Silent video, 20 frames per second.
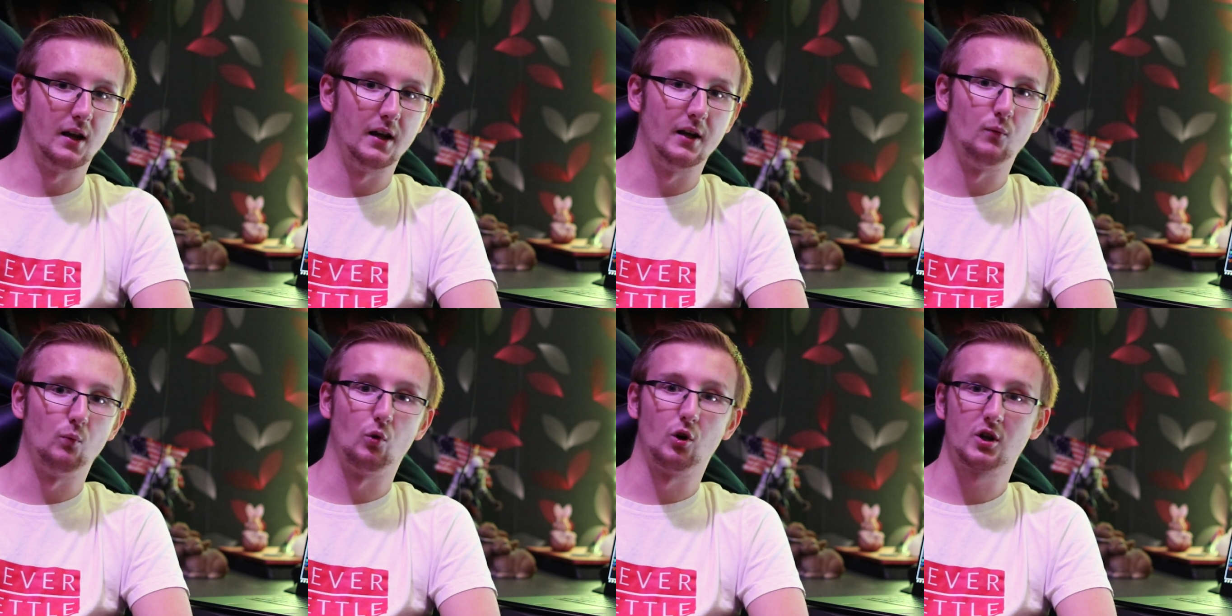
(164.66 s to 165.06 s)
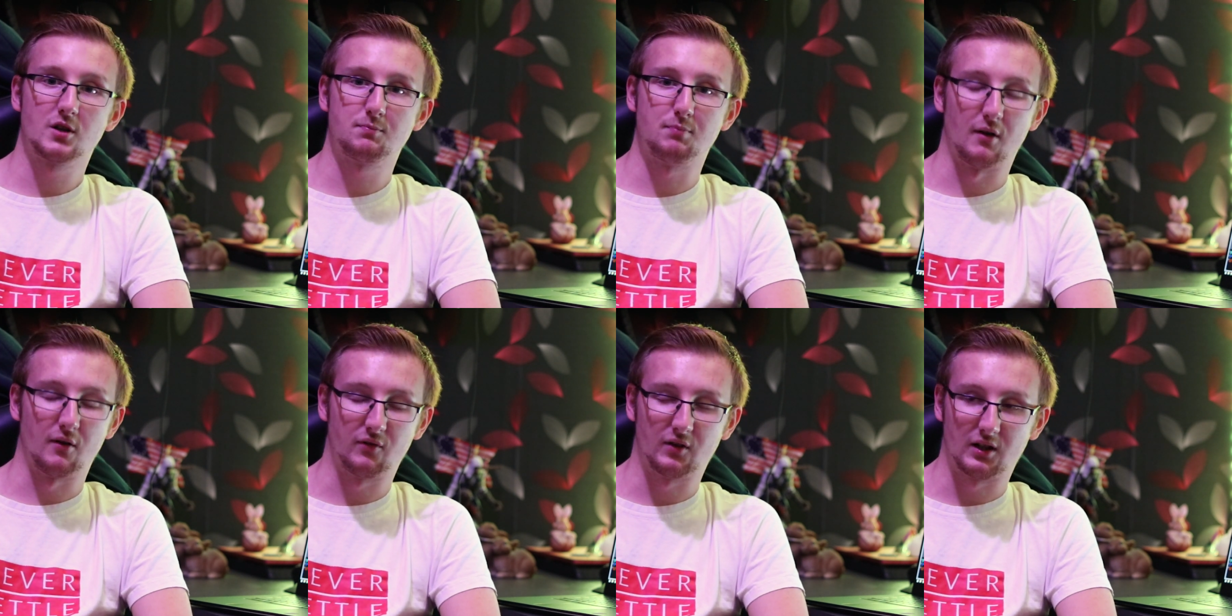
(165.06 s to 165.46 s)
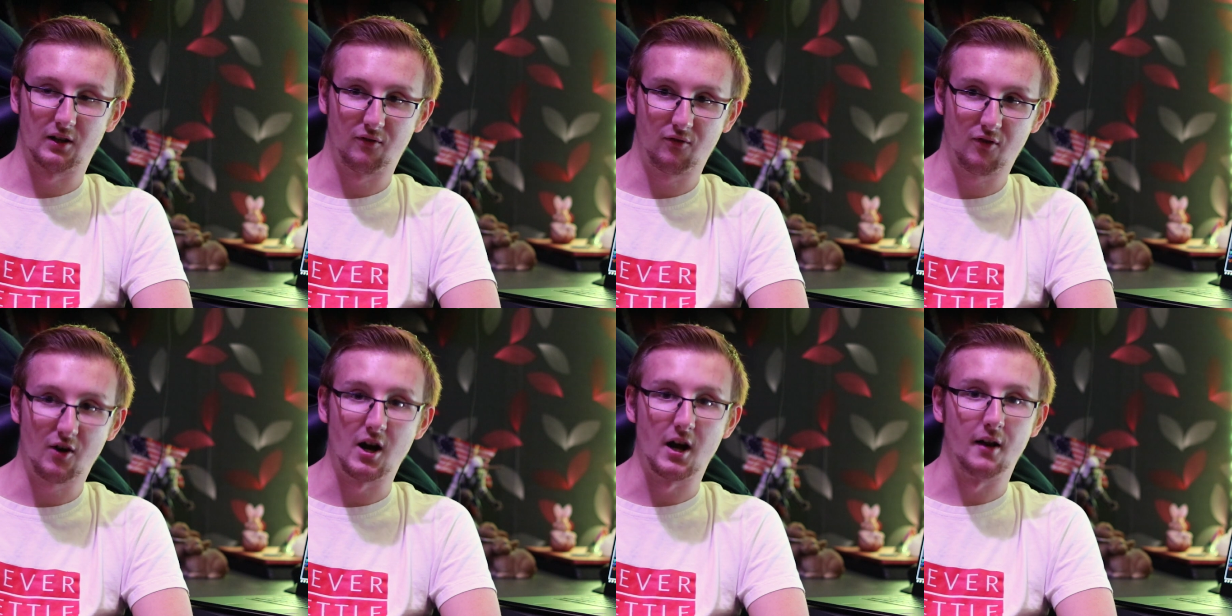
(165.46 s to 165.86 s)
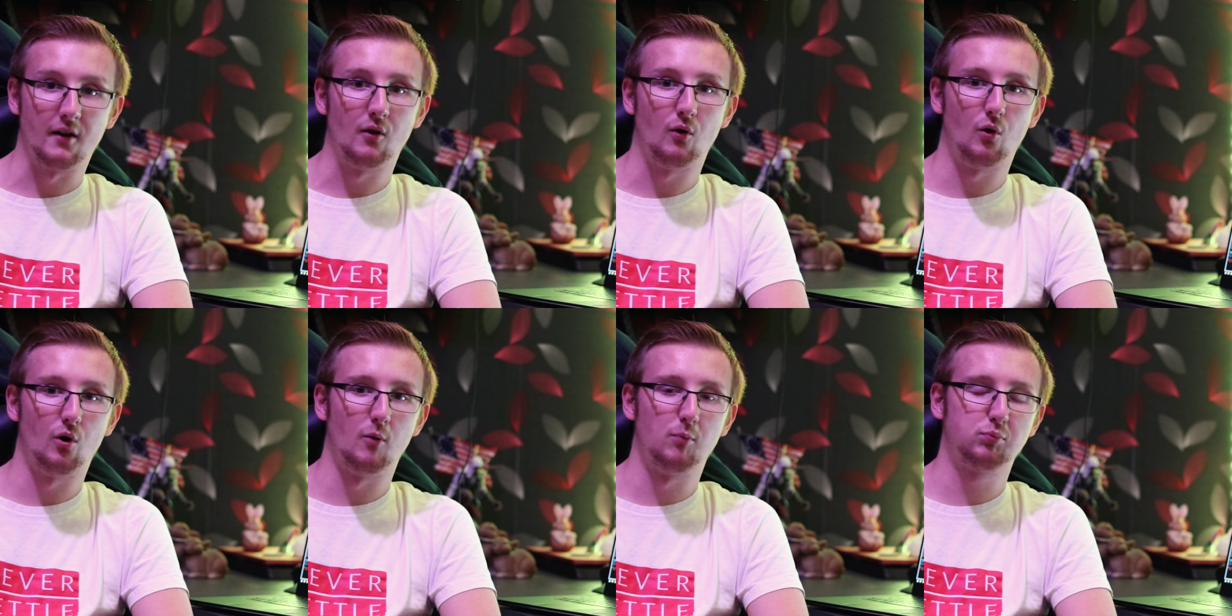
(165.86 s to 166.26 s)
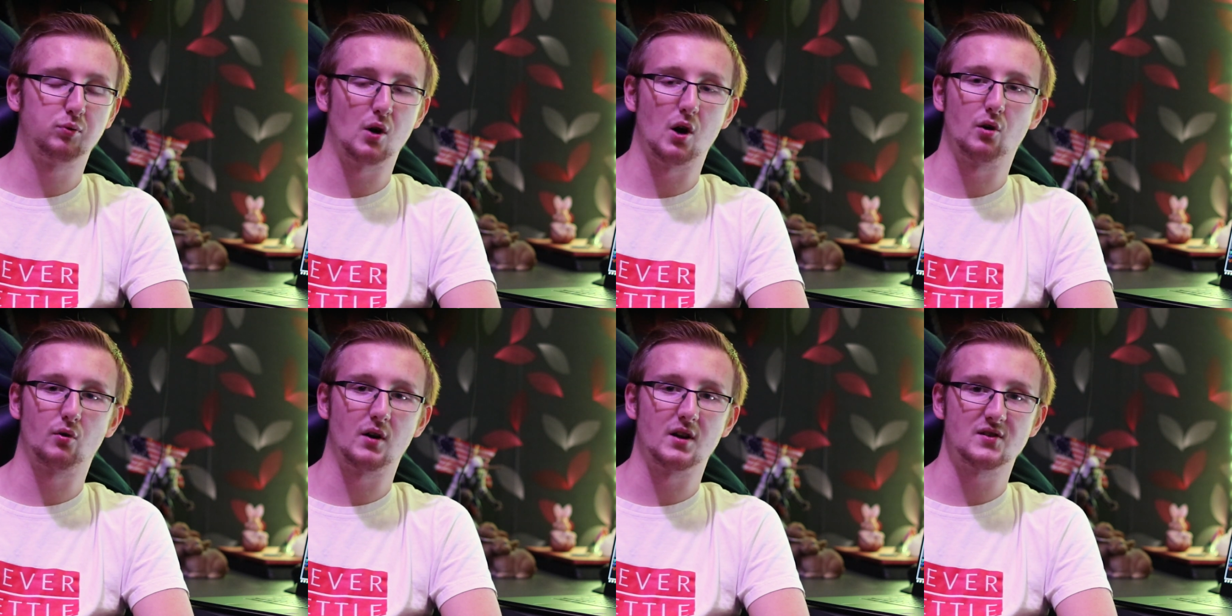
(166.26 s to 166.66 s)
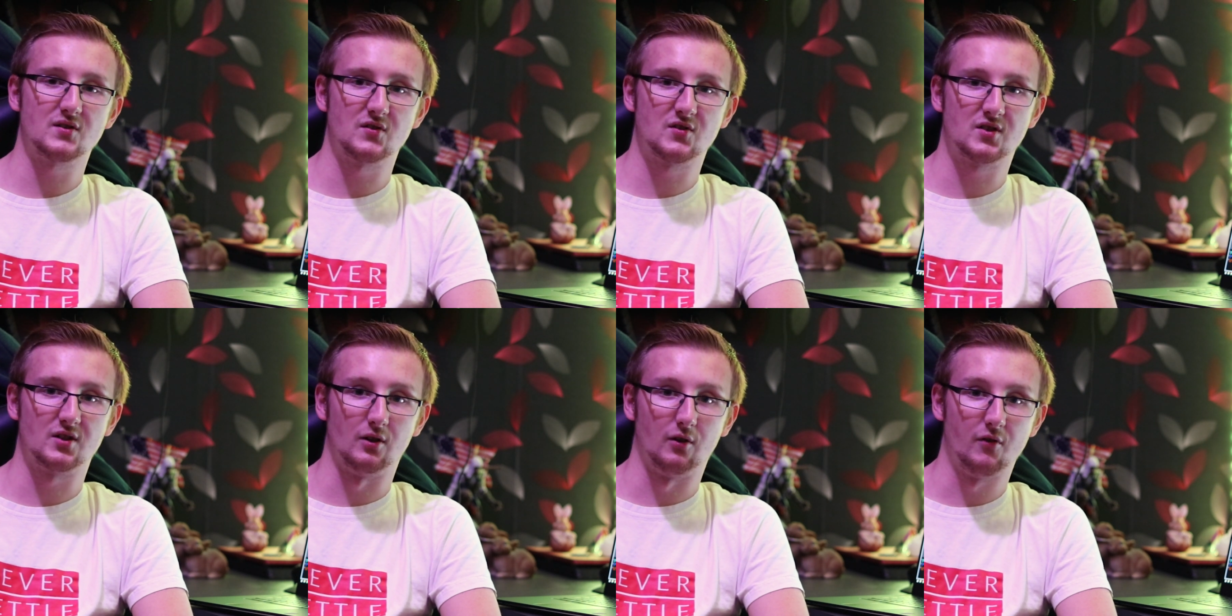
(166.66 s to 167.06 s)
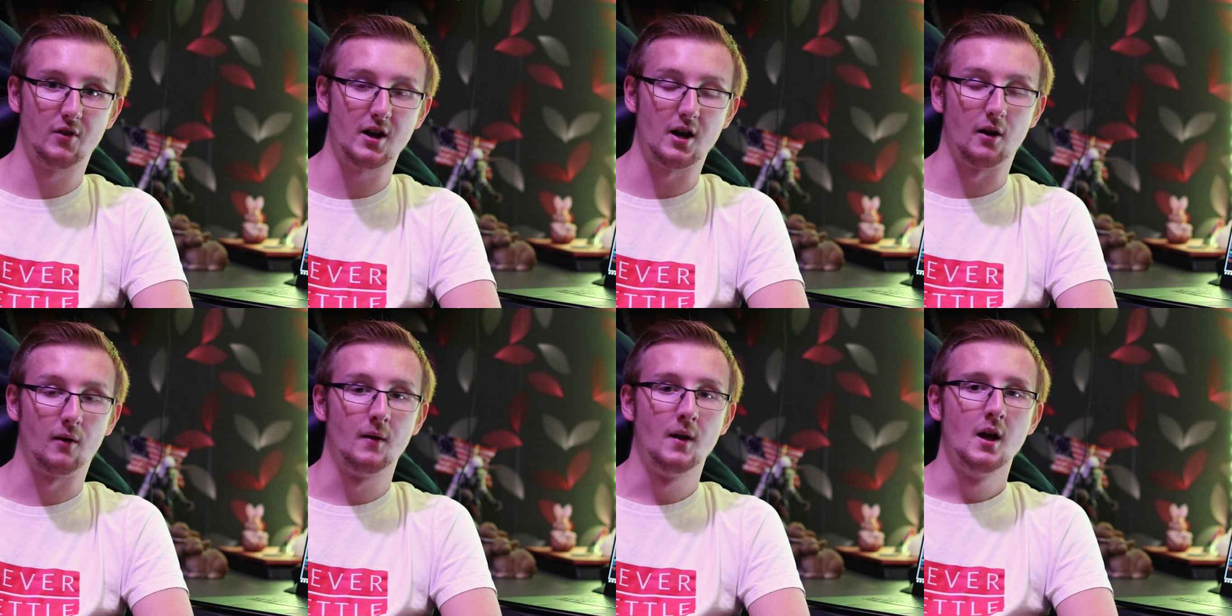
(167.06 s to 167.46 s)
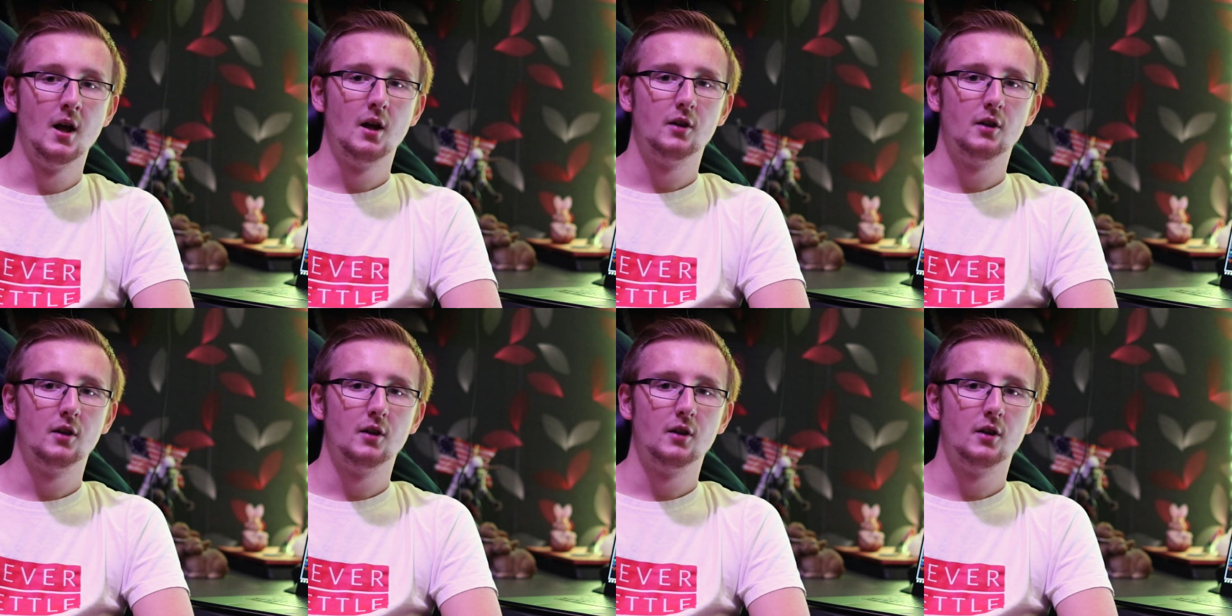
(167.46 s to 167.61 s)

It works perfectly fine. All progress is still there.